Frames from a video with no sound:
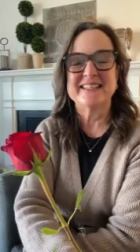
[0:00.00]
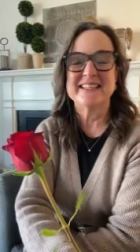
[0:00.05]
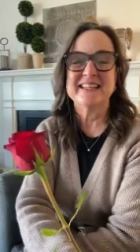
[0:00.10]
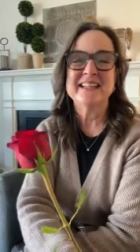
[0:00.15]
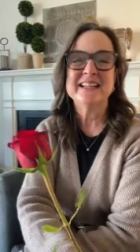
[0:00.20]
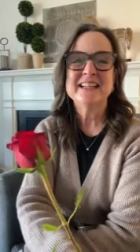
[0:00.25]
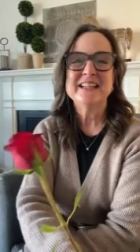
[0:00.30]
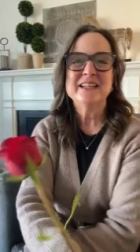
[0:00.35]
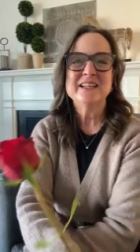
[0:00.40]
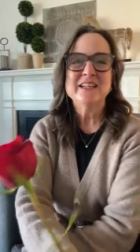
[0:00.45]
and
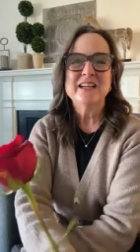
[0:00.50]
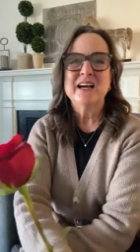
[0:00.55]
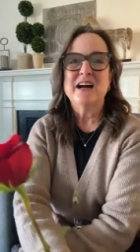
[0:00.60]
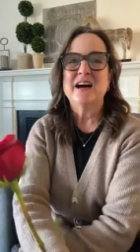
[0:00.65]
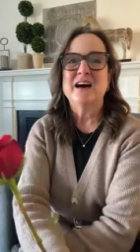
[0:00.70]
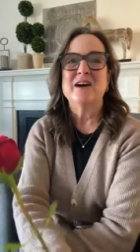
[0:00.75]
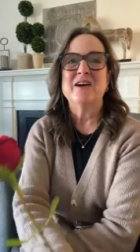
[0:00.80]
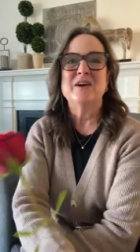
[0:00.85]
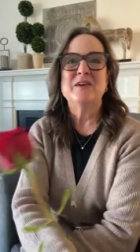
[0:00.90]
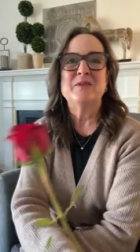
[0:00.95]

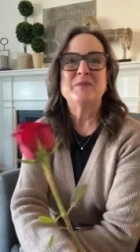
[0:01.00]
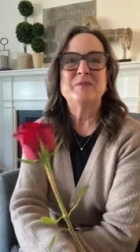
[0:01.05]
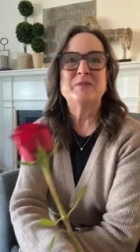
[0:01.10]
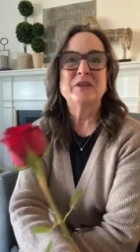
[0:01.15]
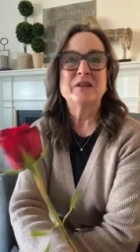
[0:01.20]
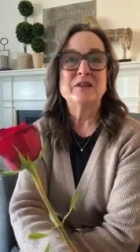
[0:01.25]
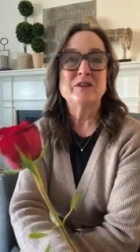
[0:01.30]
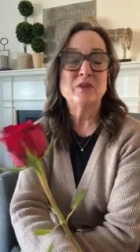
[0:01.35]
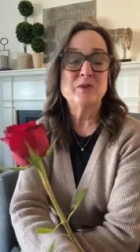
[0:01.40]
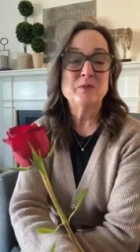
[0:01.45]

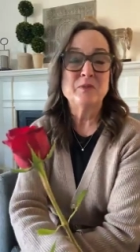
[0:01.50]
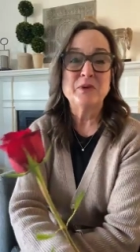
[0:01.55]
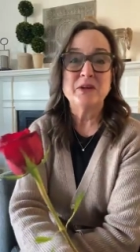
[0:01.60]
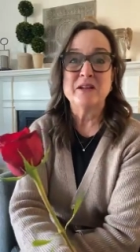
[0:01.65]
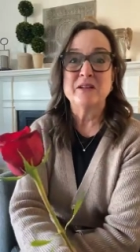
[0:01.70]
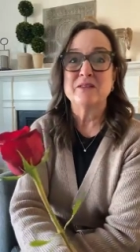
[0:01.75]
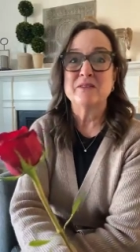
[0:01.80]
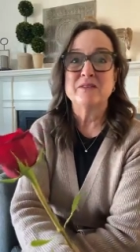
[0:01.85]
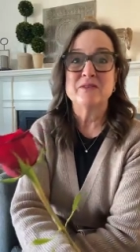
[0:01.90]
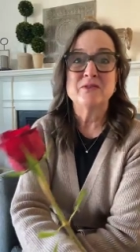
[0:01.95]
a little
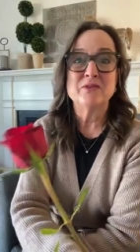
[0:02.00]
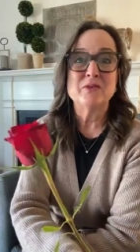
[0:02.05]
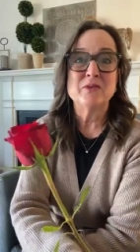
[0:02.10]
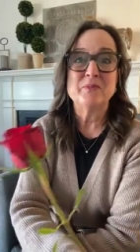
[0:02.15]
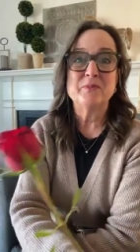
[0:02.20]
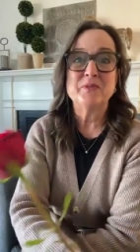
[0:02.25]
bit of